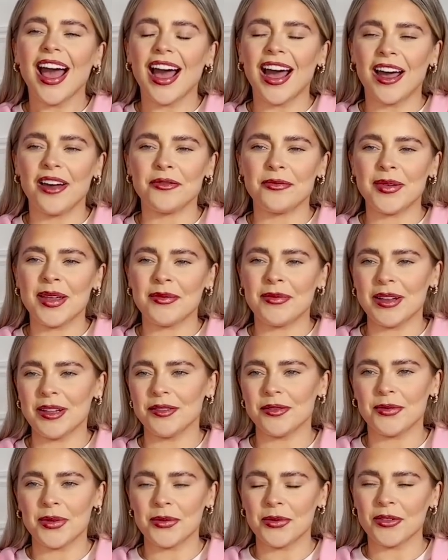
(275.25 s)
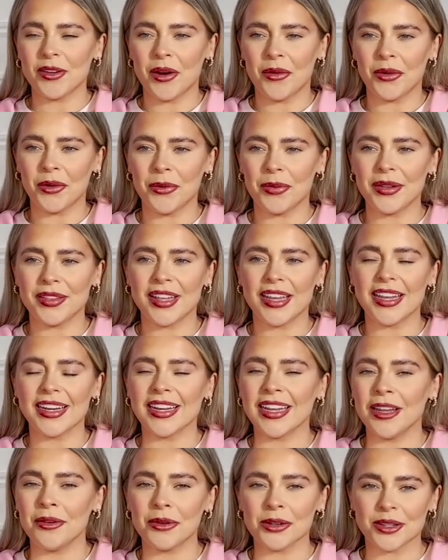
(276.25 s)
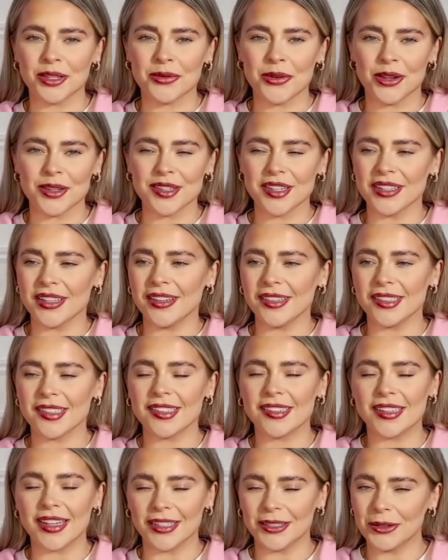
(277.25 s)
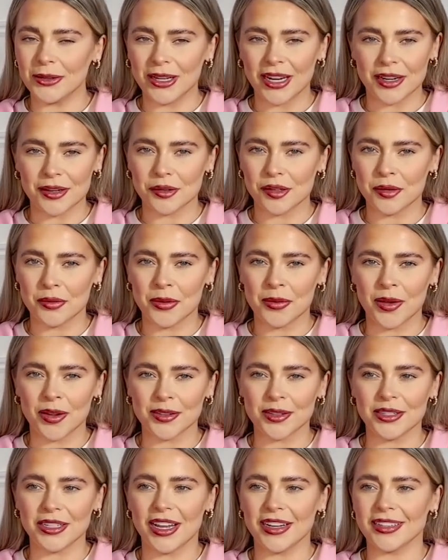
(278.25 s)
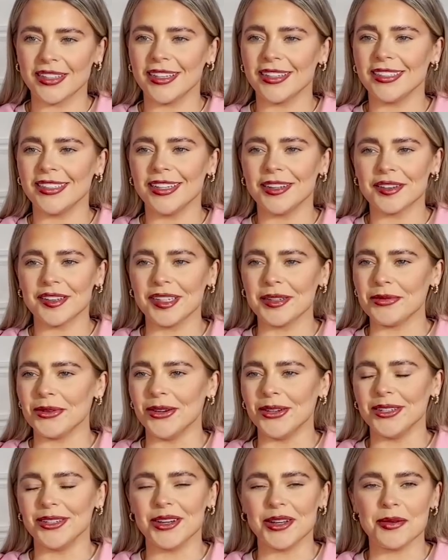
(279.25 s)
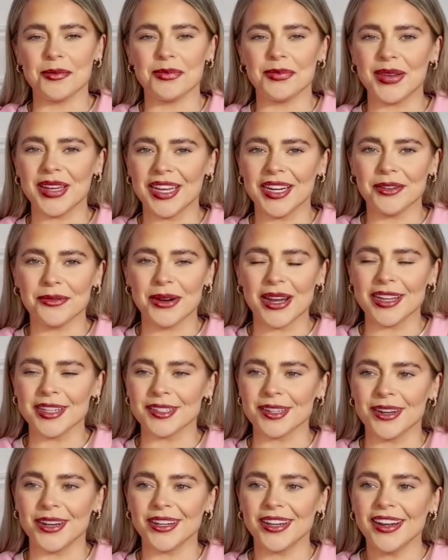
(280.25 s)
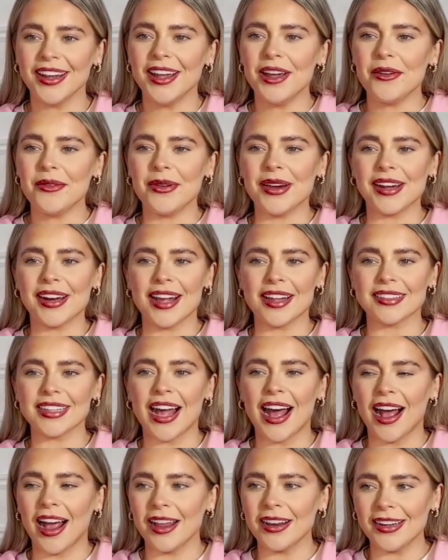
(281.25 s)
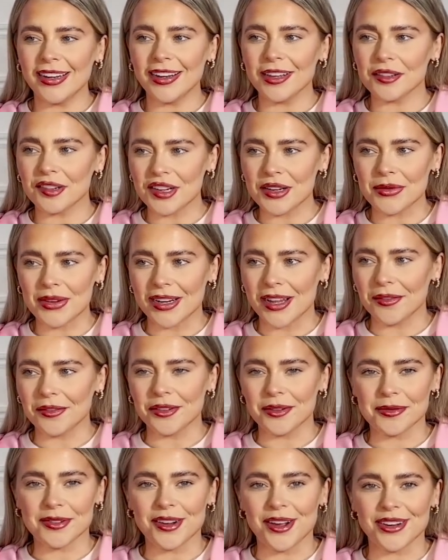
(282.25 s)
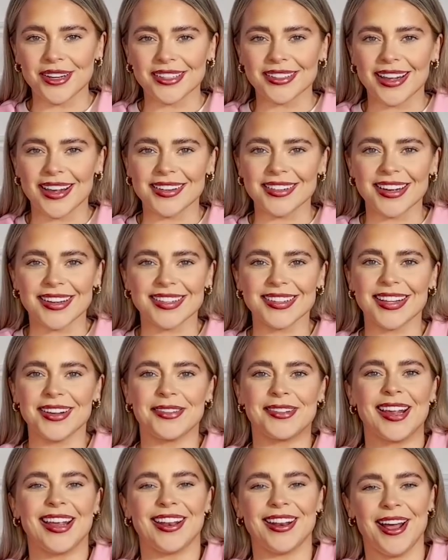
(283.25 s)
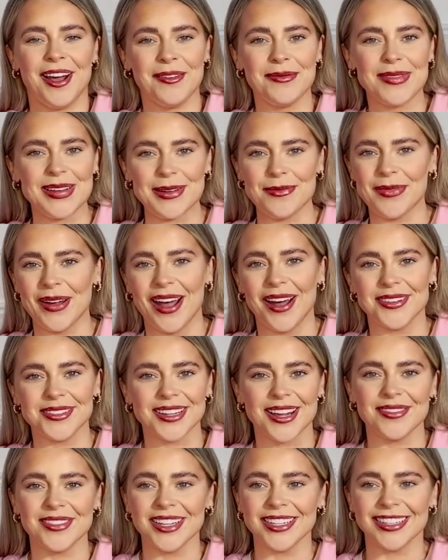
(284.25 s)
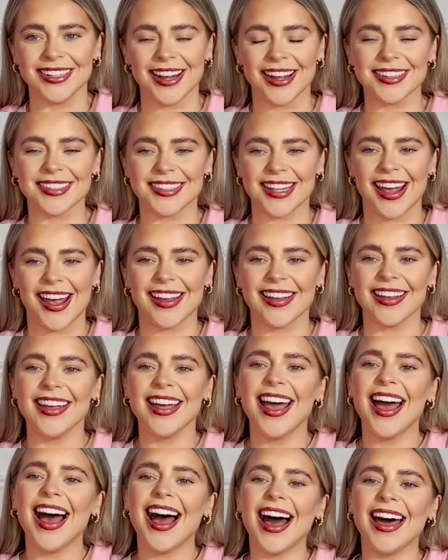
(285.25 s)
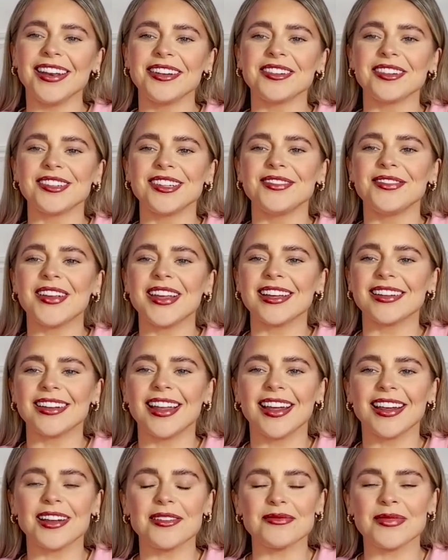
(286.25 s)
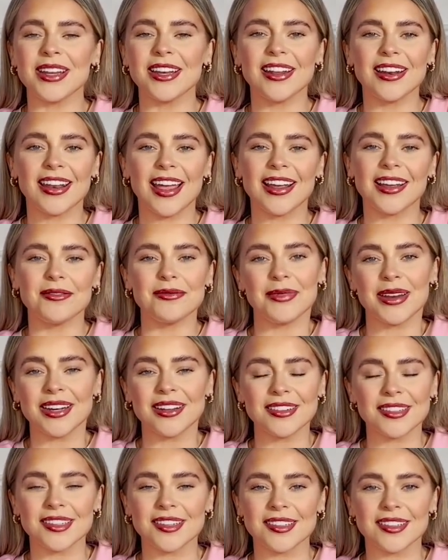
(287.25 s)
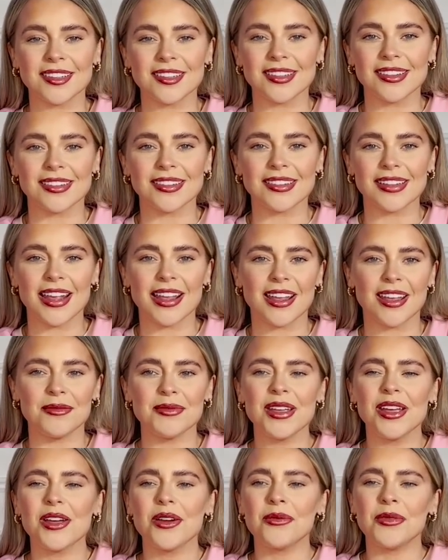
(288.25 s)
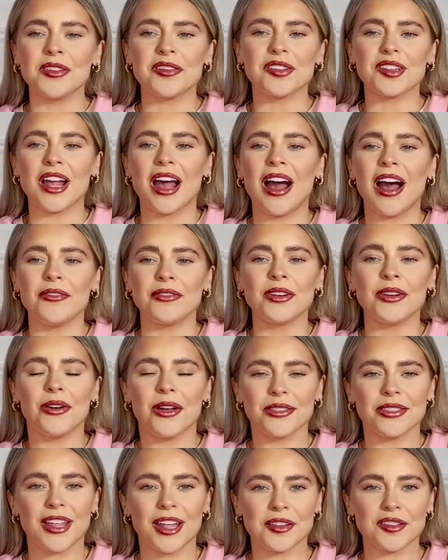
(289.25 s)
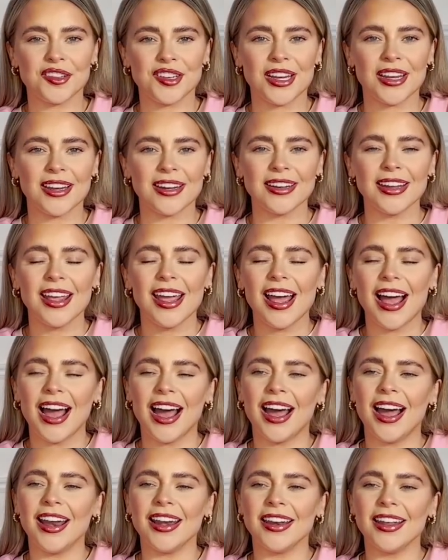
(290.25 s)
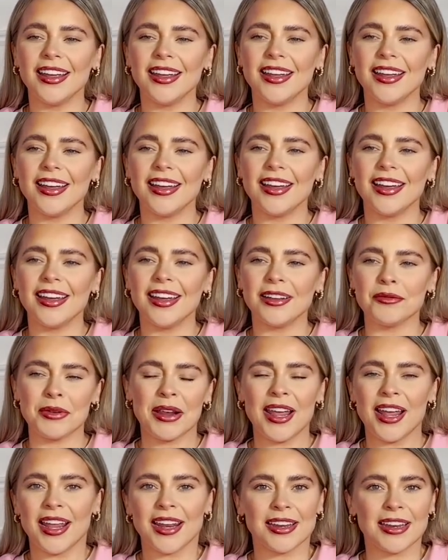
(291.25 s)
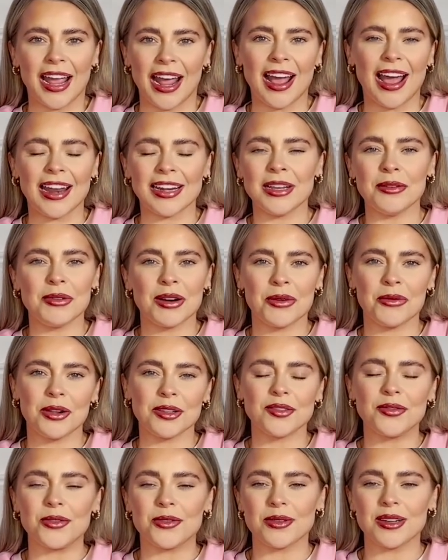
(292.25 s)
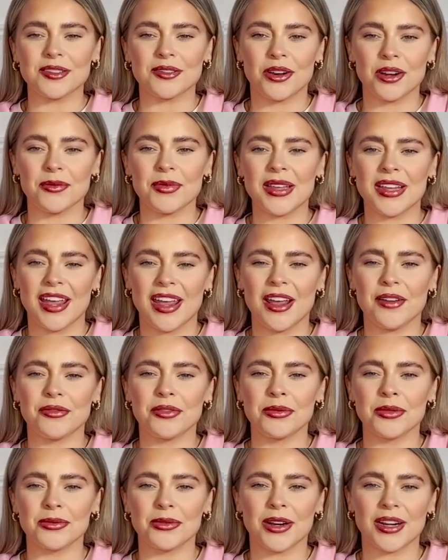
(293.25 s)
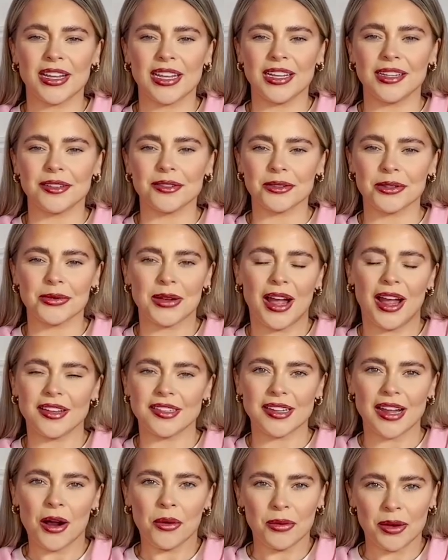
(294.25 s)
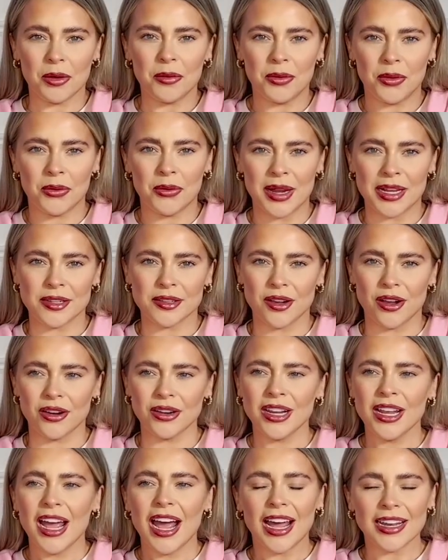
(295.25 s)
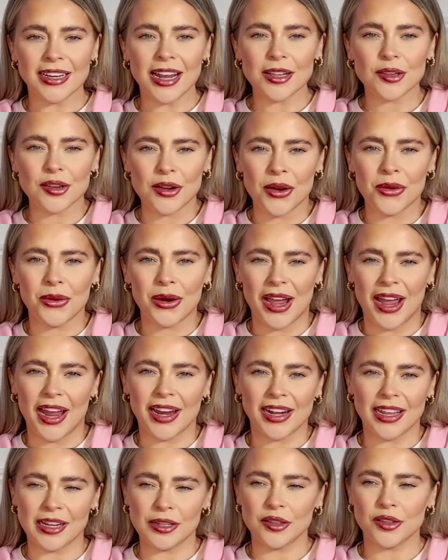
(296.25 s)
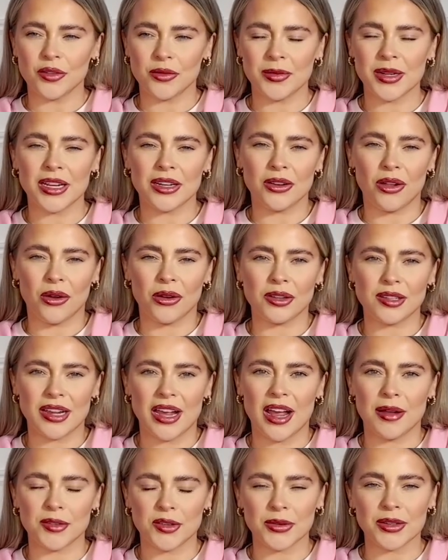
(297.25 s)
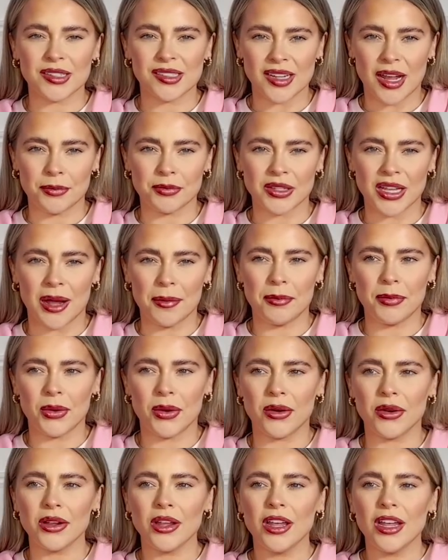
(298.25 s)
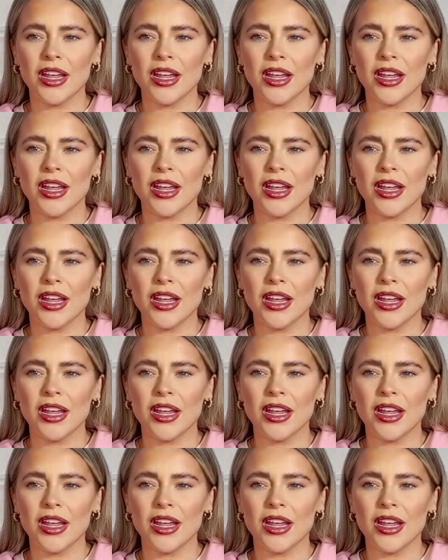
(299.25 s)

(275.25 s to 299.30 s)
I've been mates with people growing up, and they can eat what they want and they'll still look like a supermodel. They'll literally put not a bean of weight on. Whereas I literally will have some chocolate digestives and I'll be a pound heavy the next day. And I just feel like me little sisters are the same. We just haven't got that gene. And where I can't eat what I want, I've always got to be careful with what I eat, otherwise I will put weight on. And that's okay. It took me a long time to accept that, but